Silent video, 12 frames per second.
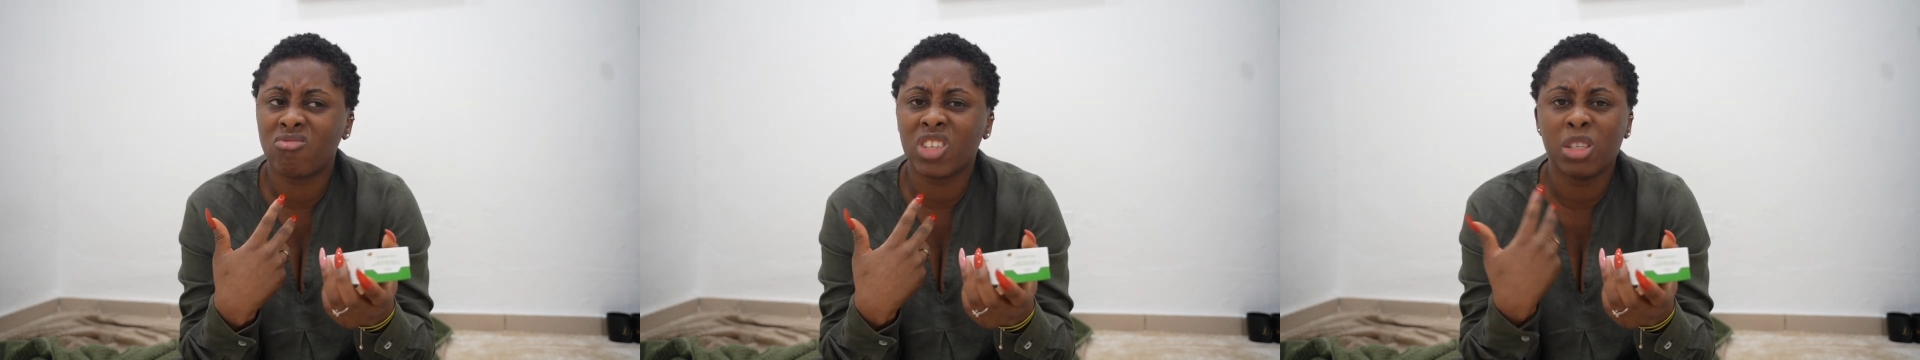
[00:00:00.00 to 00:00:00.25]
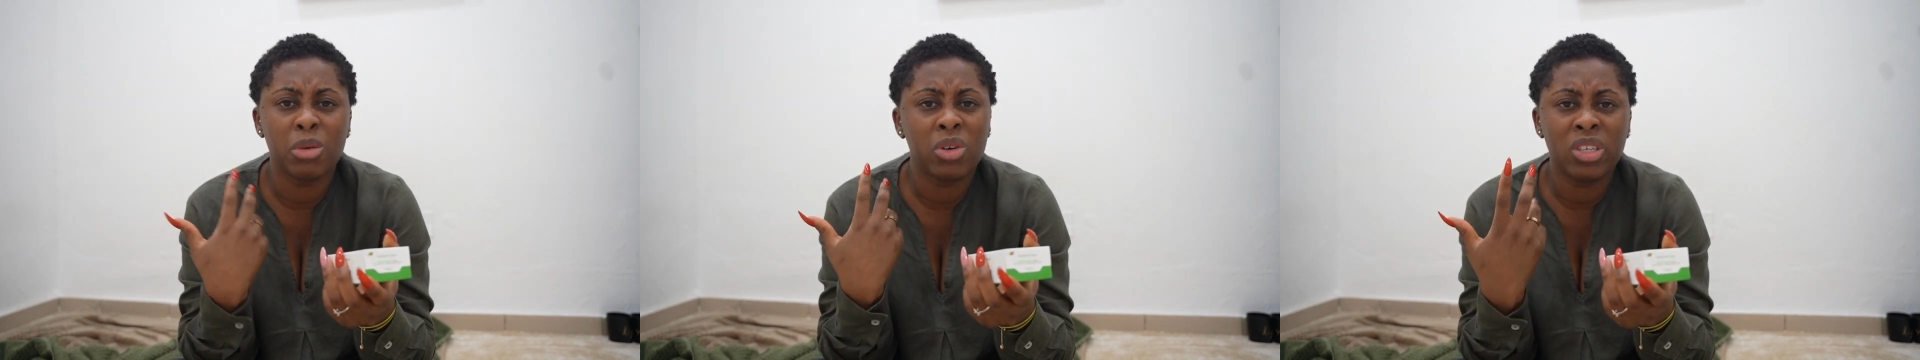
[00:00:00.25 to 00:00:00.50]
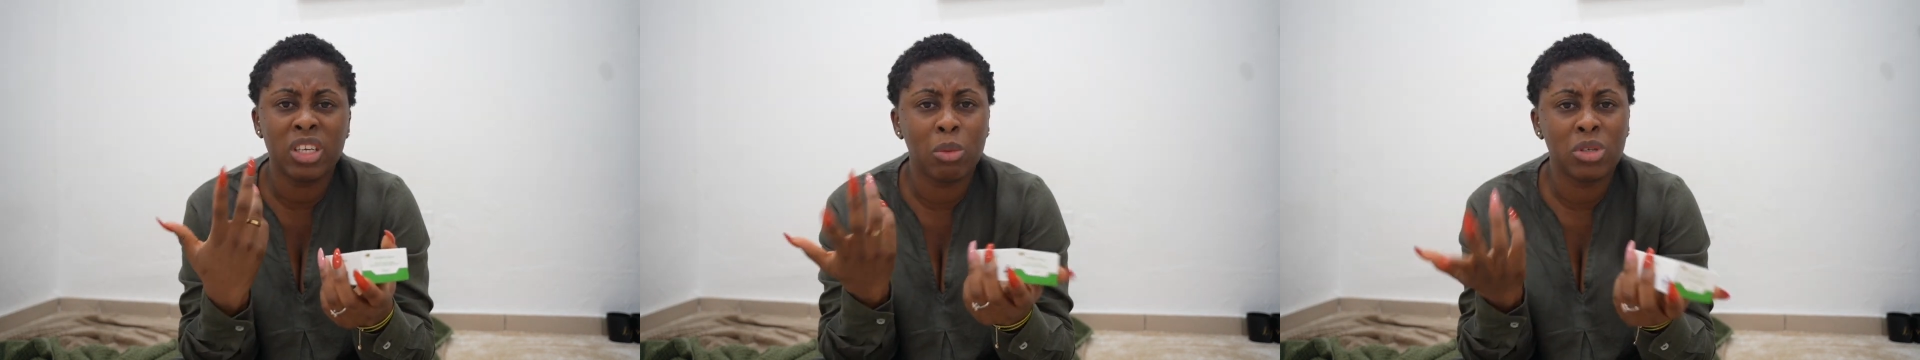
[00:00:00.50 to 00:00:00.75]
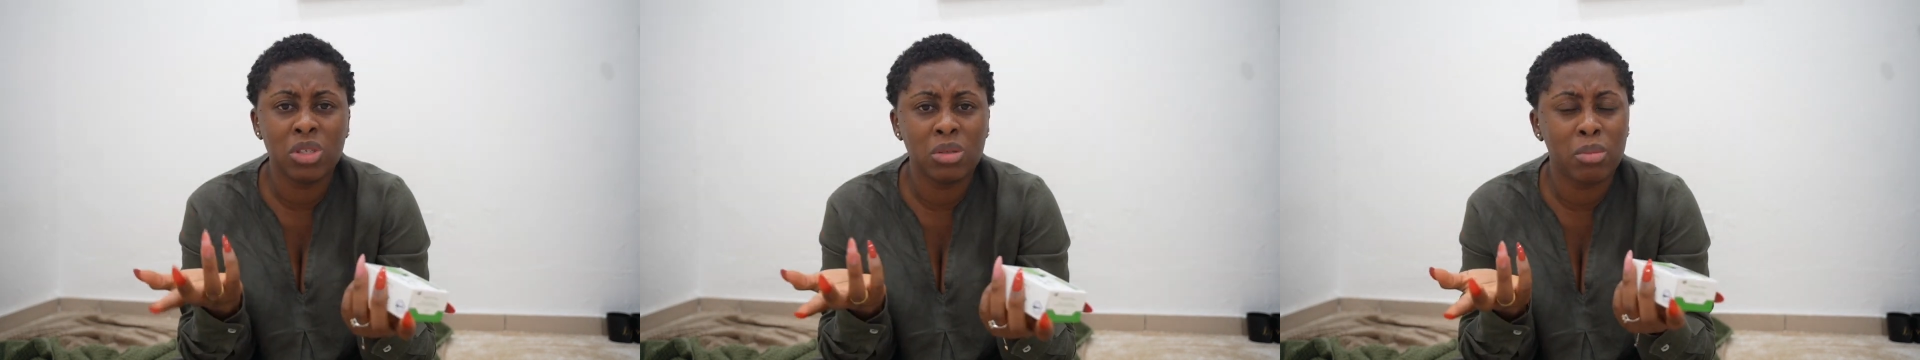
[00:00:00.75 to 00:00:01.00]
it's because I
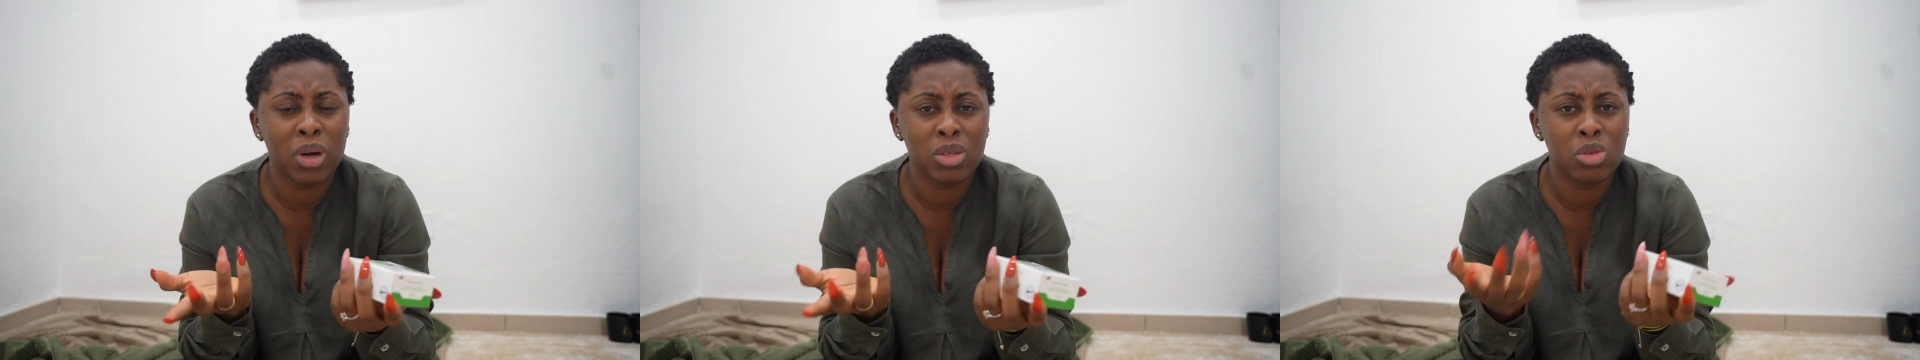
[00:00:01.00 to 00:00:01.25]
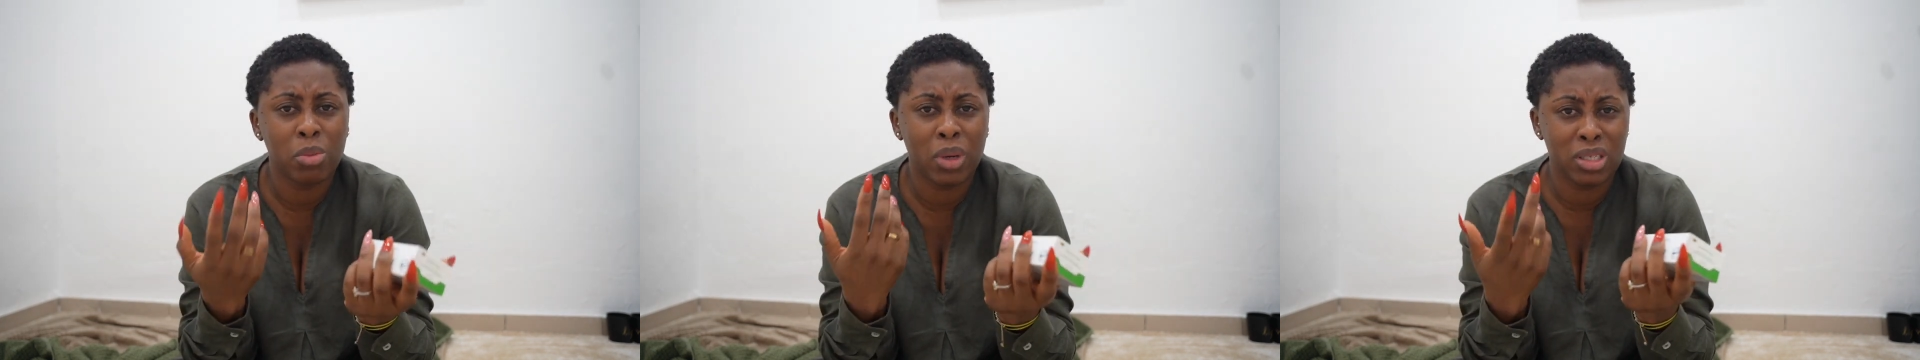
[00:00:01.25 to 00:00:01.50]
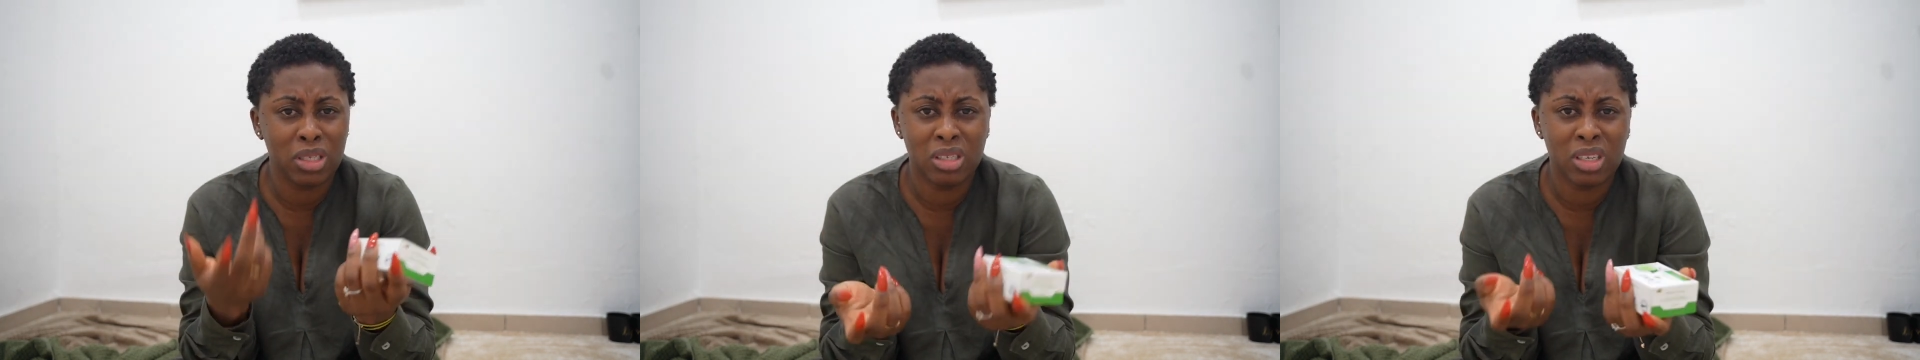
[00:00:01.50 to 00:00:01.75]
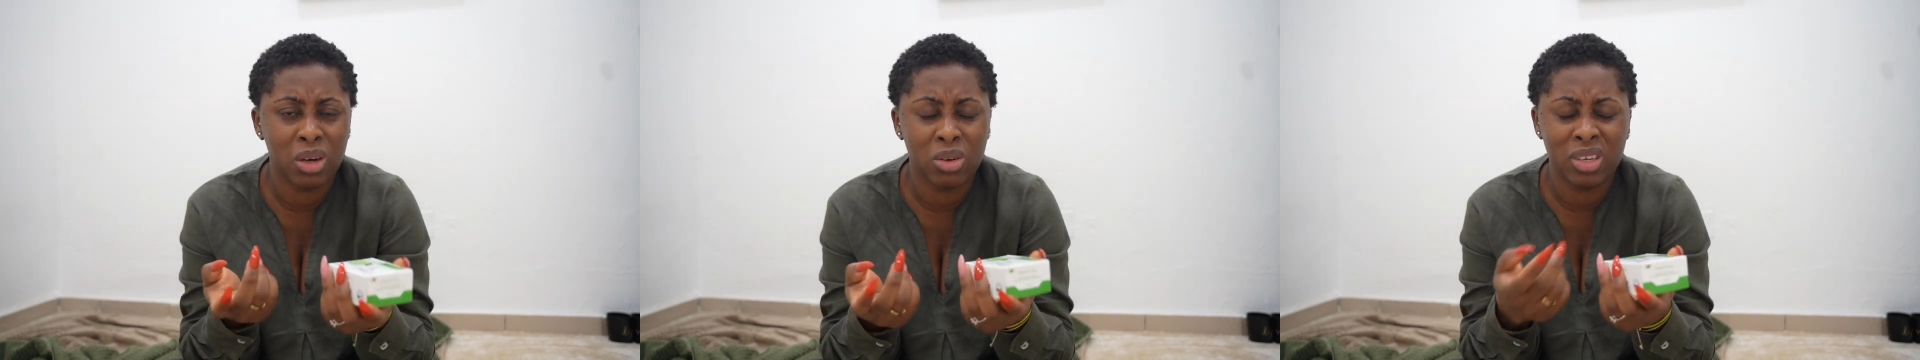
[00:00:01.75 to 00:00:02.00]
was using bar soap as a
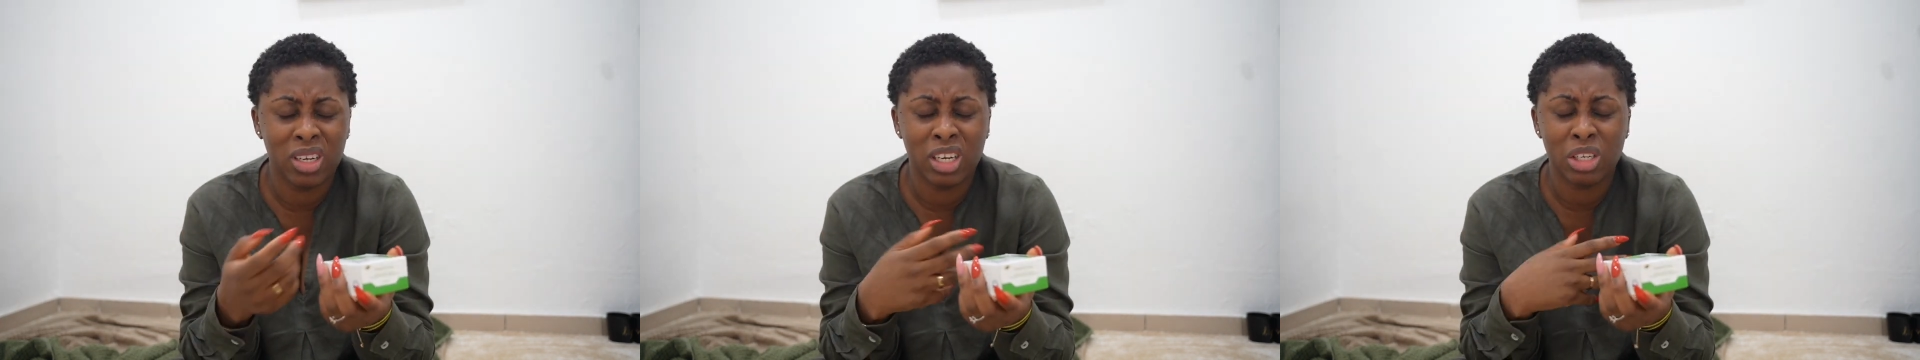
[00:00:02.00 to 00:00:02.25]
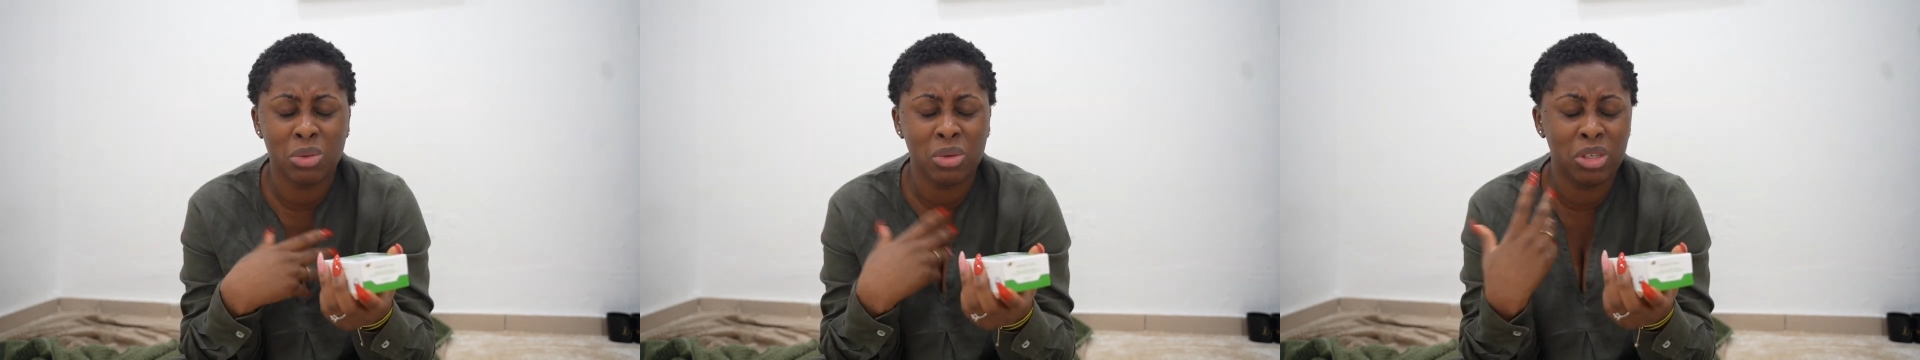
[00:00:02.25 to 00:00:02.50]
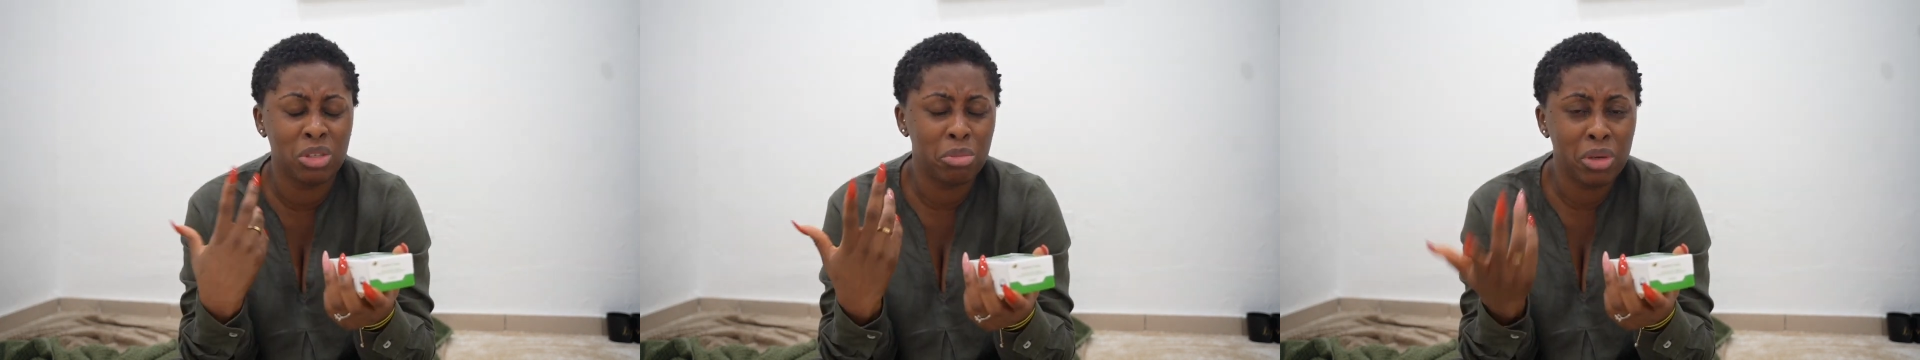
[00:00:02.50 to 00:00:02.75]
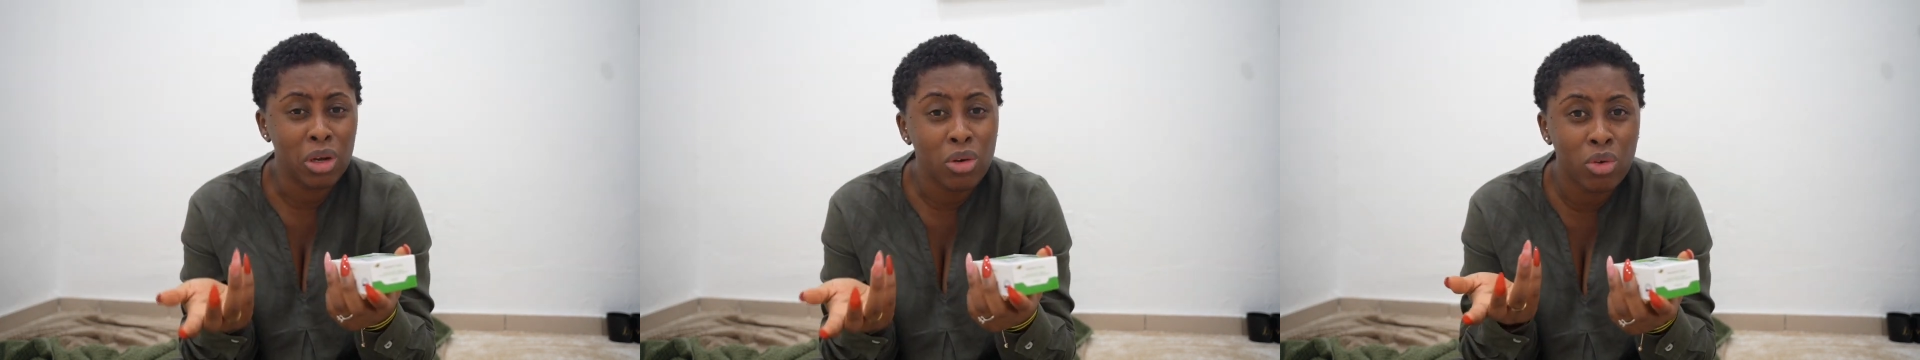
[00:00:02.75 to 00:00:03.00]
child and I just wanted to
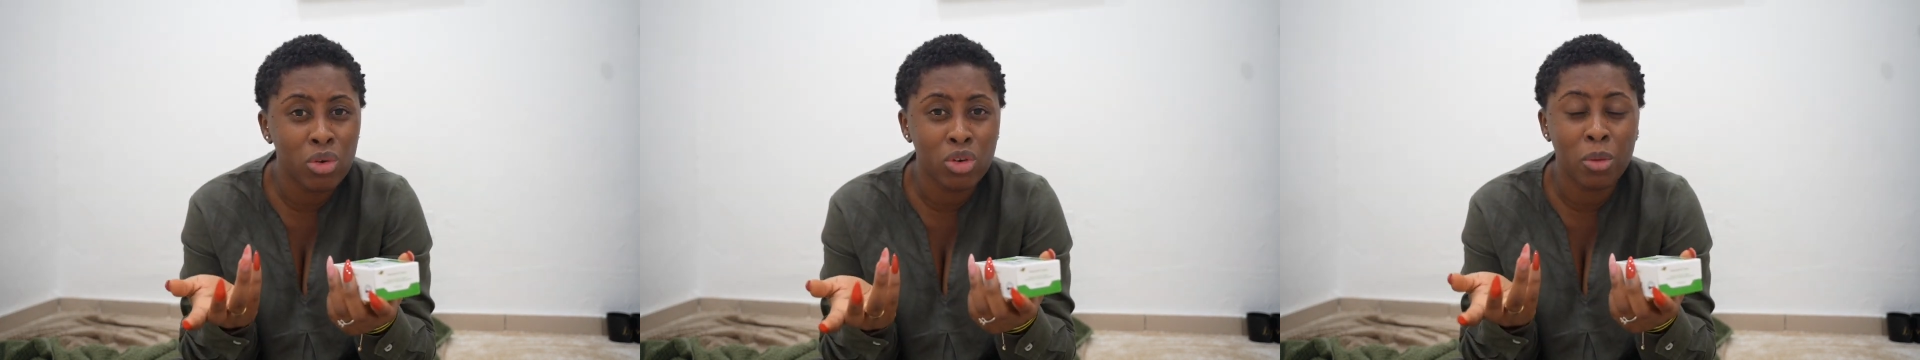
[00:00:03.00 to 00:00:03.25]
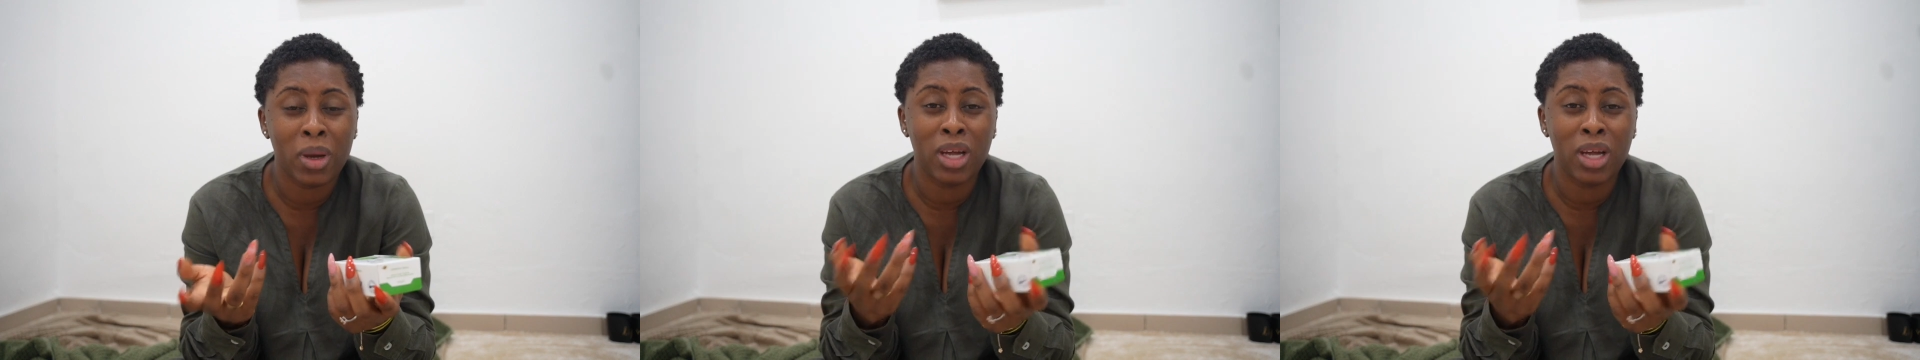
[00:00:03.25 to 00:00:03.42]
be a grown up.